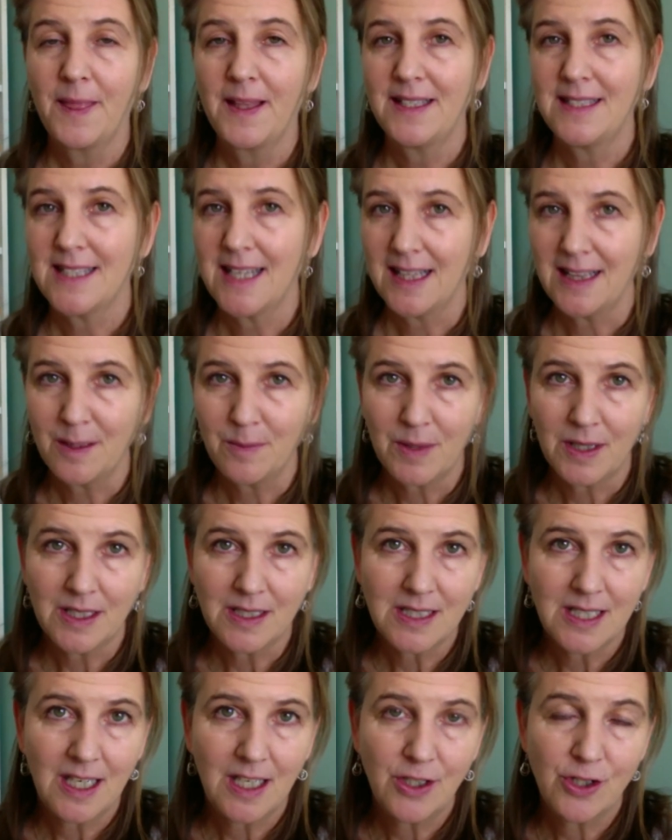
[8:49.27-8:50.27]
daily
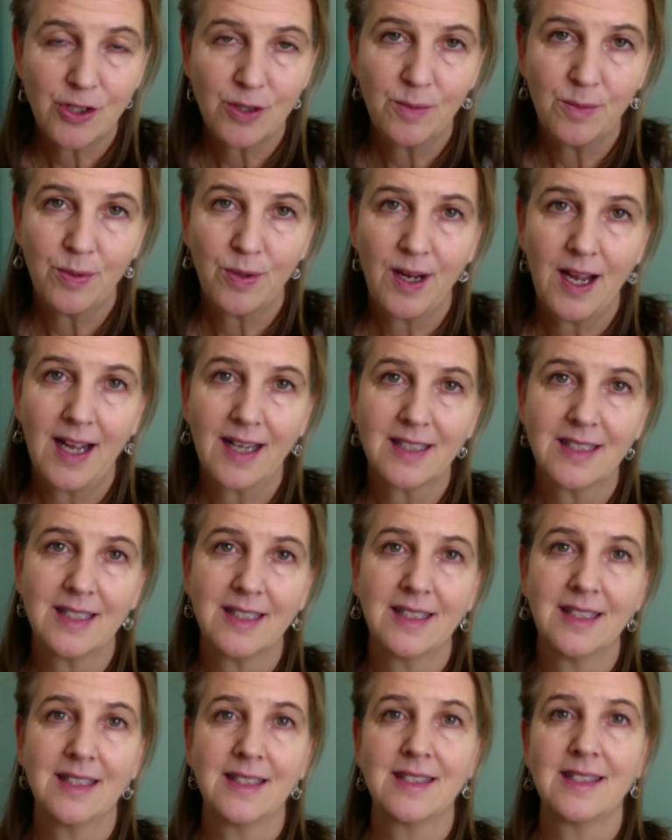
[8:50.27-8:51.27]
meditation
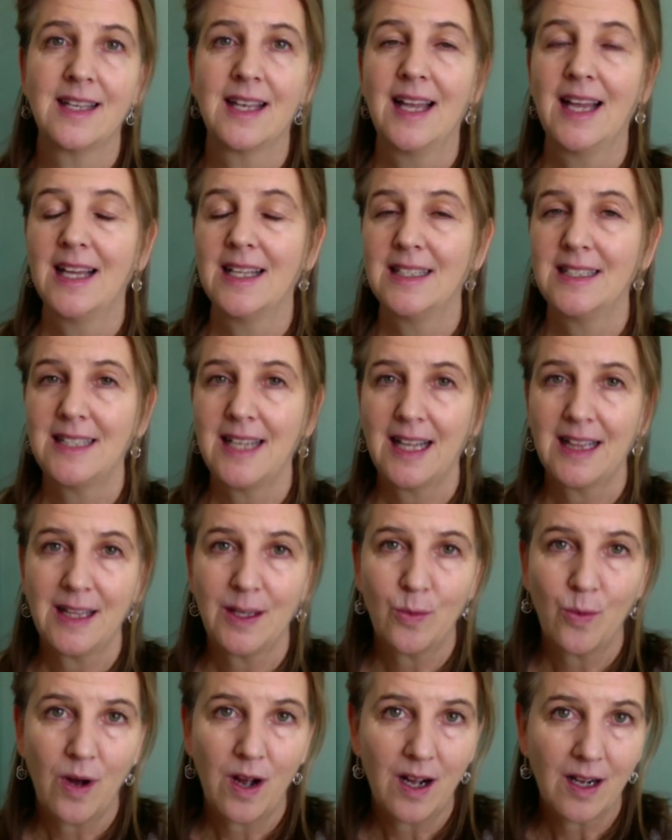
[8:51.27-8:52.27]
practice,
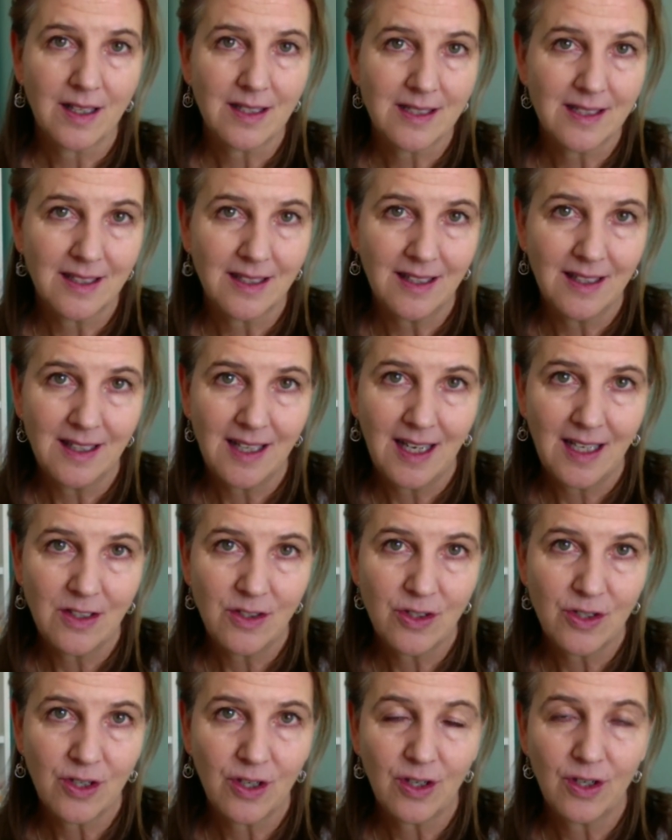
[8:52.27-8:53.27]
daily walks in
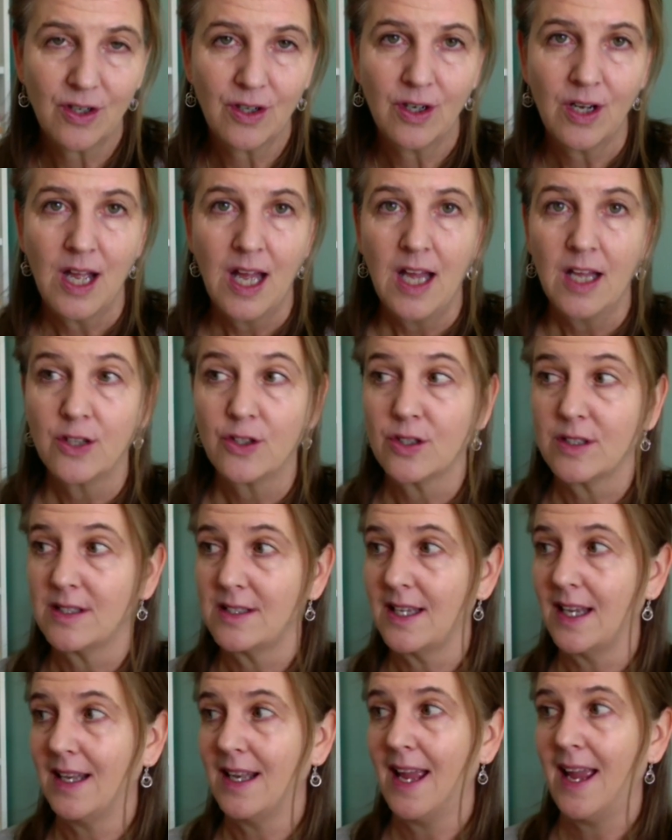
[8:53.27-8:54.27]
nature,
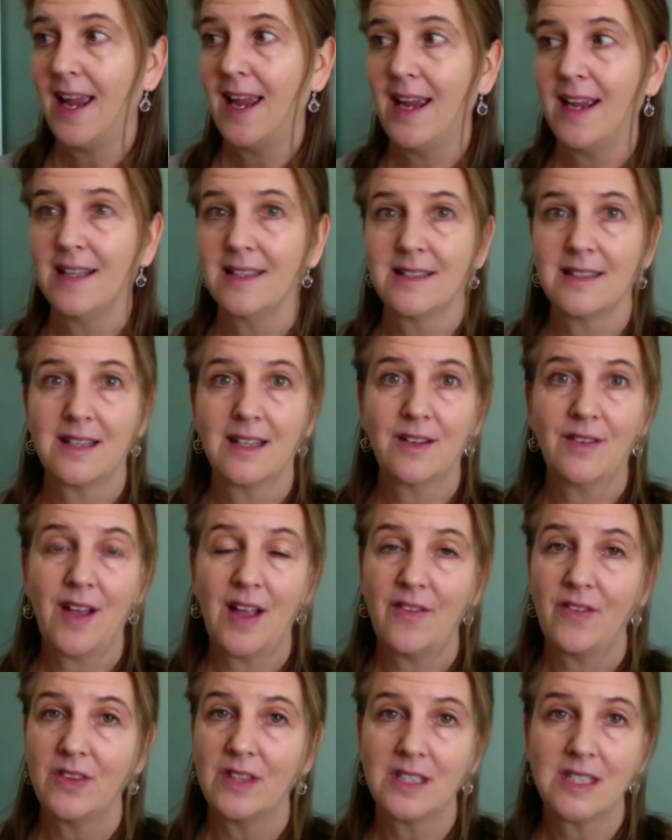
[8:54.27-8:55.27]
just saying, hey, instead of
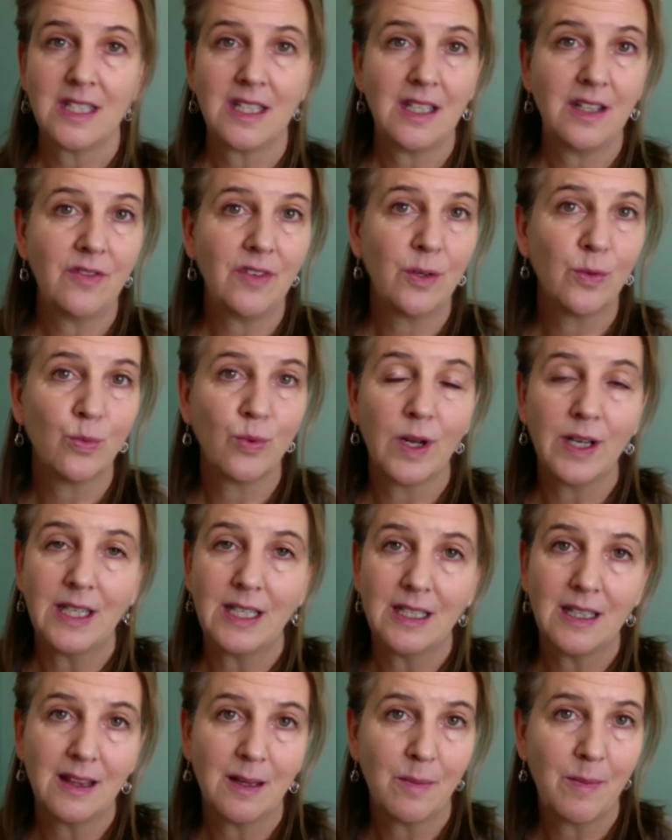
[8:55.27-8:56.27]
having the TV
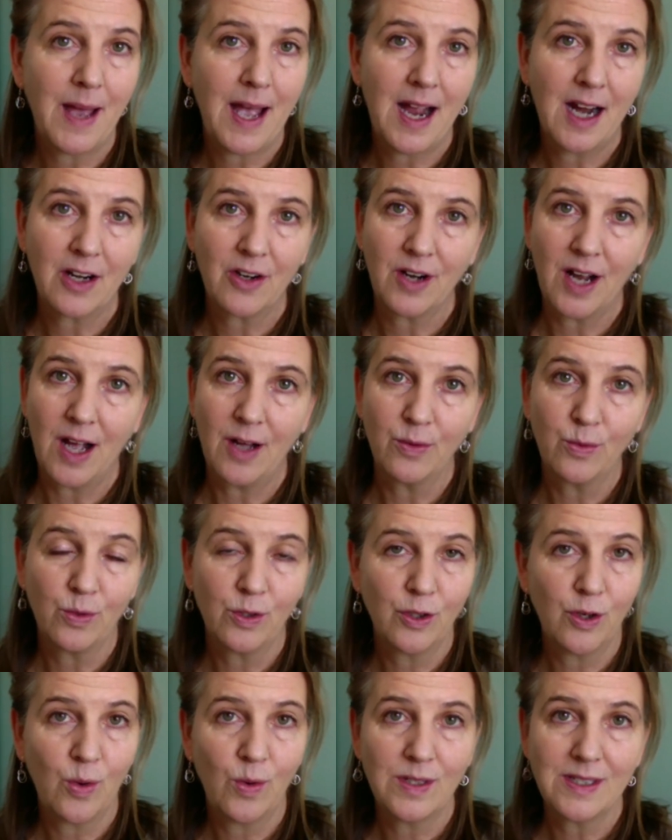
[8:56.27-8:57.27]
running in the background
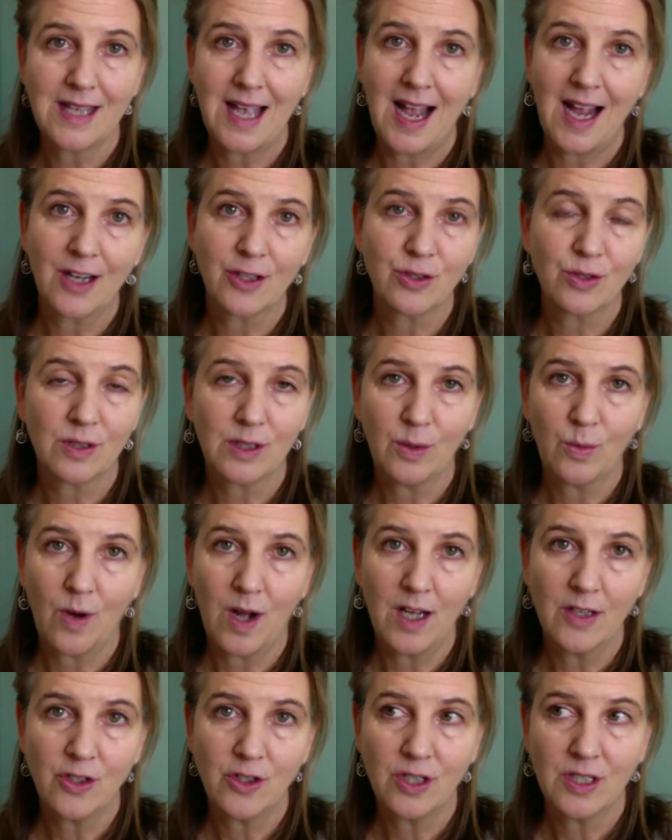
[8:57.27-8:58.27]
when no one's actually
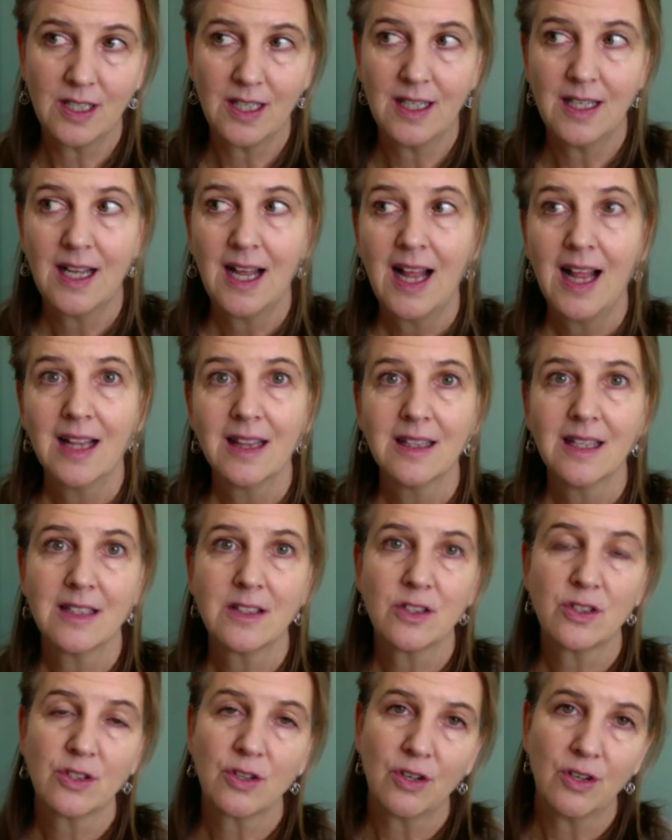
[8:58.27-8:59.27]
watching it,
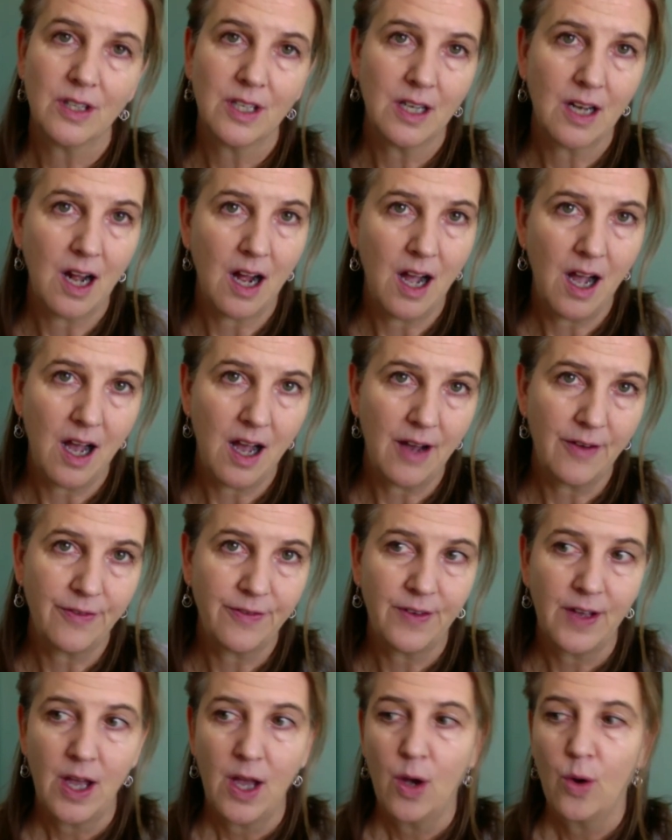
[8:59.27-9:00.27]
let's turn it
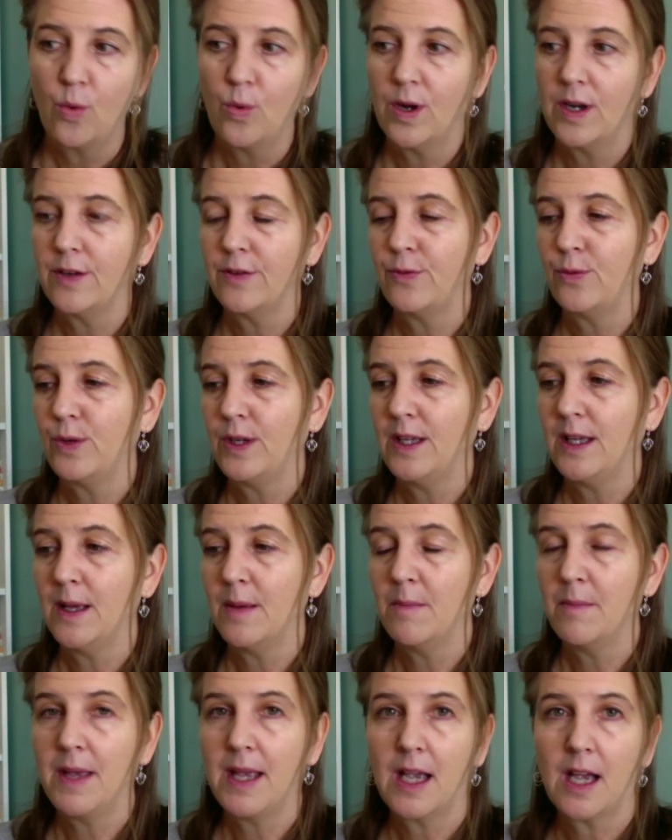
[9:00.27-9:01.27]
off. What if we
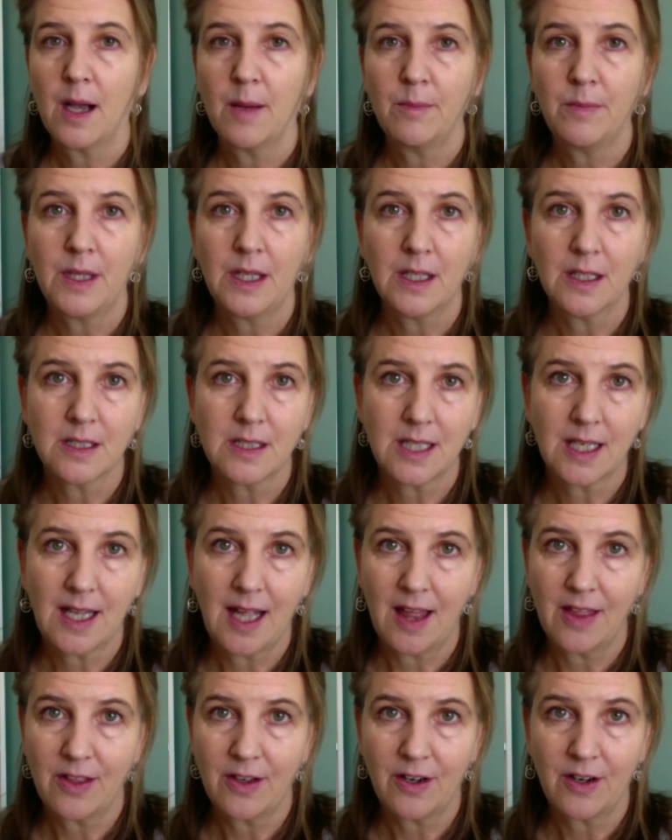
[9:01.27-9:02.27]
make a meal
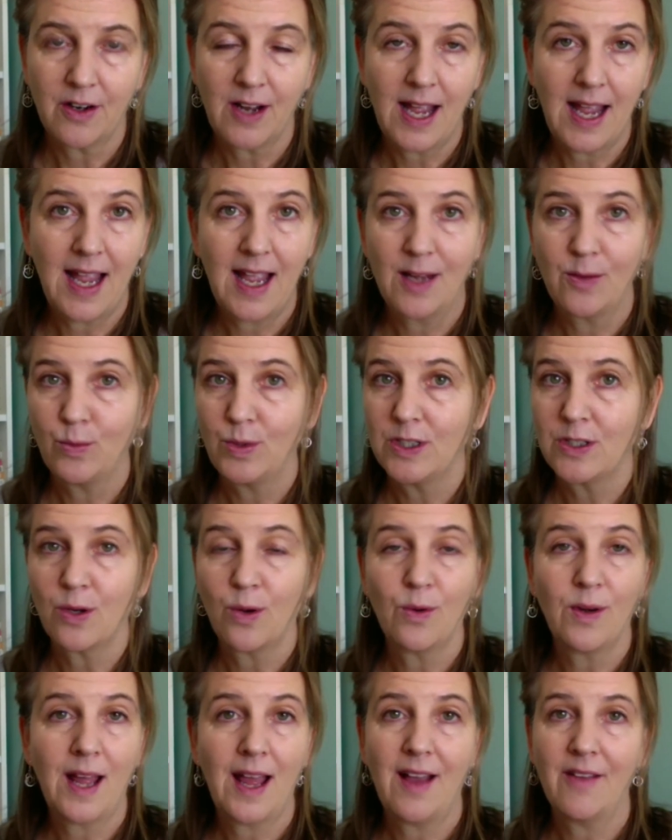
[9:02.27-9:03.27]
together and we
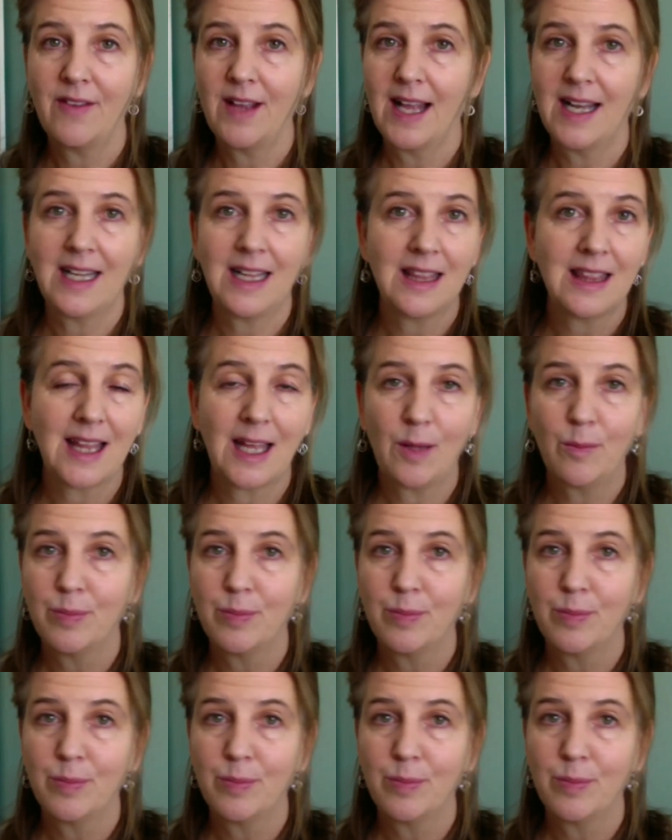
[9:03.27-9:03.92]
don't have anything